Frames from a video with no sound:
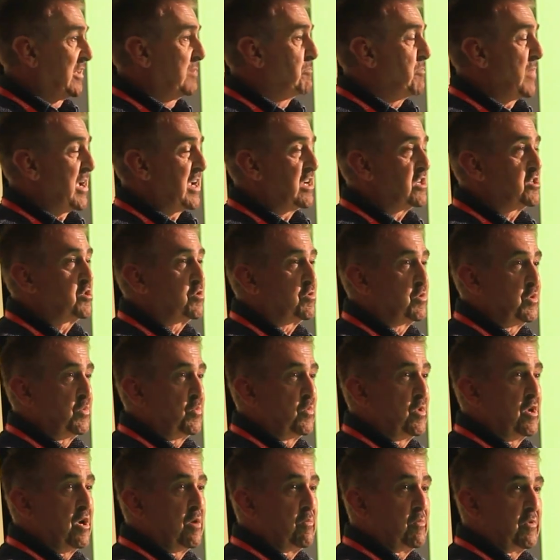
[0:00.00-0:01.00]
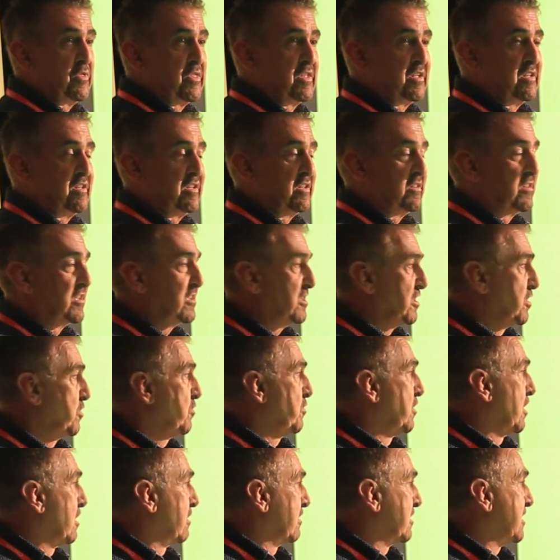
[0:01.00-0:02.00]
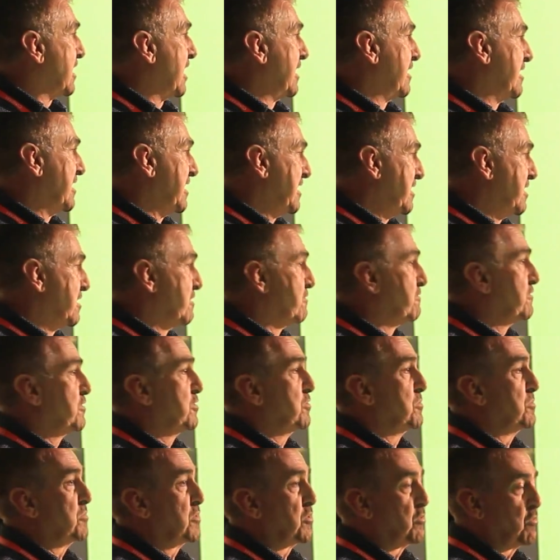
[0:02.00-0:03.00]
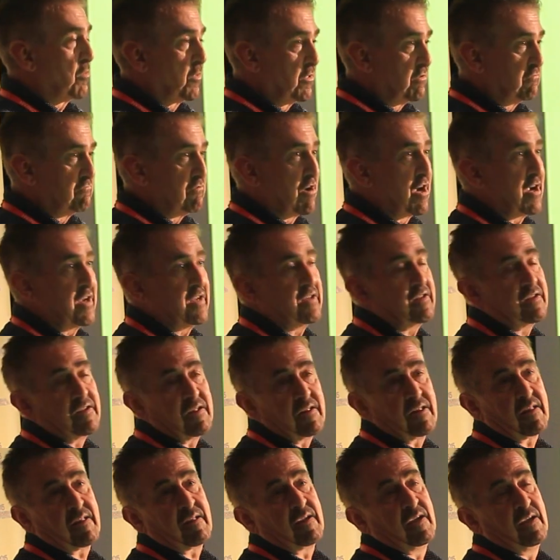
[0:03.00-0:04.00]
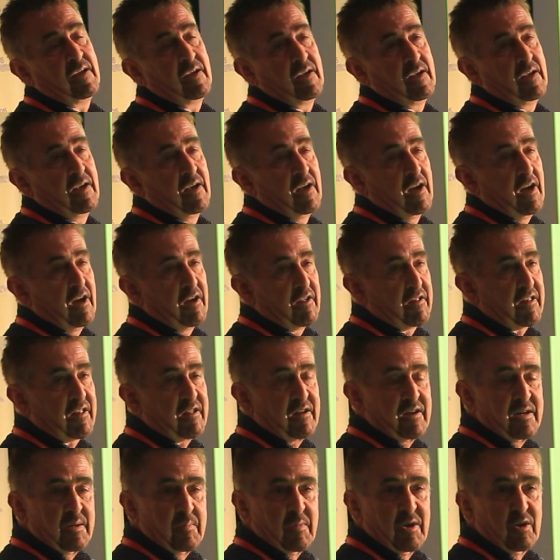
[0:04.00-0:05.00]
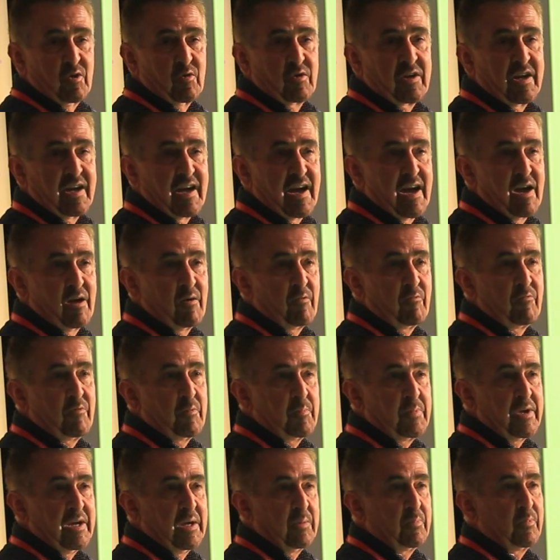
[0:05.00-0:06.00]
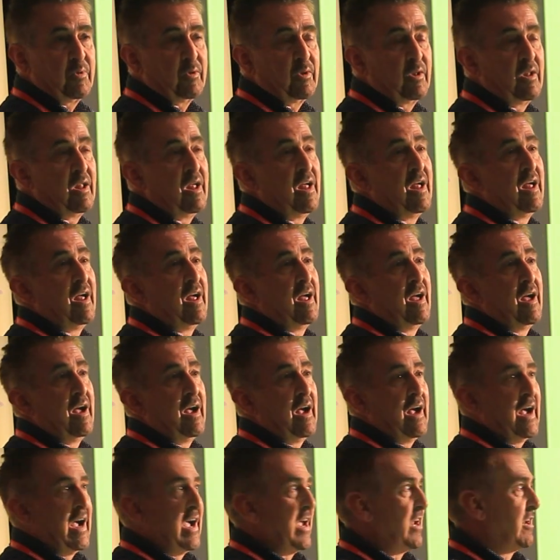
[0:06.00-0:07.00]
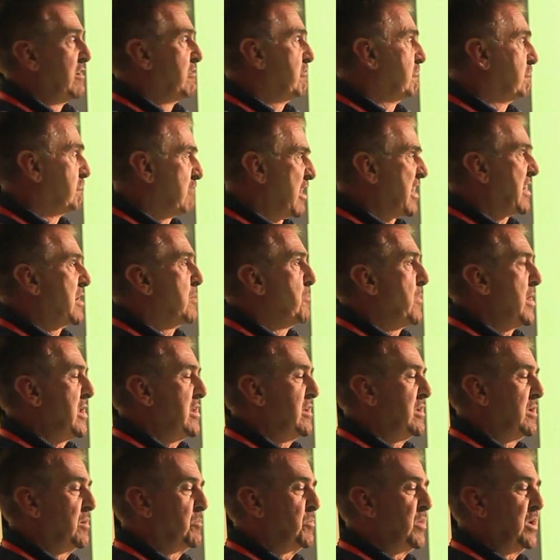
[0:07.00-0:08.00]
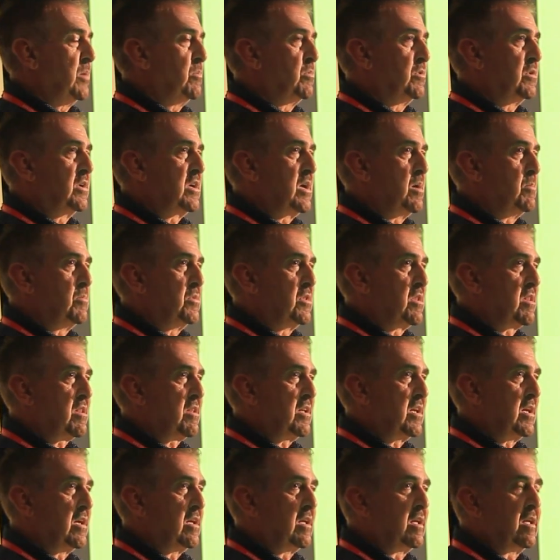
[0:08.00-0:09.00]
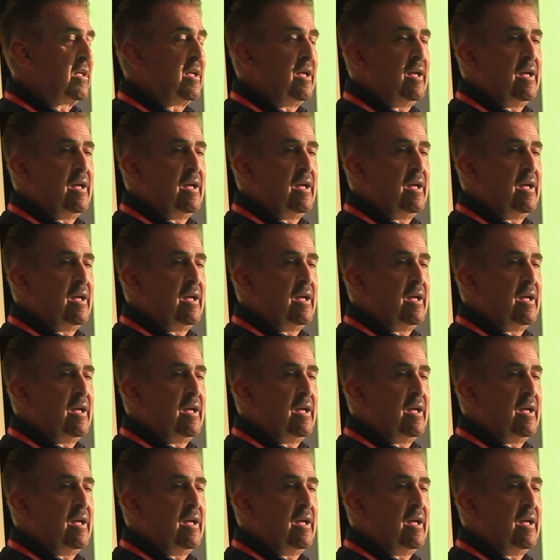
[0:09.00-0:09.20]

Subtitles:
make sure you work with the new young talent in the films, or the writers. I'll certainly be looking out for people and recommending people to come and see it.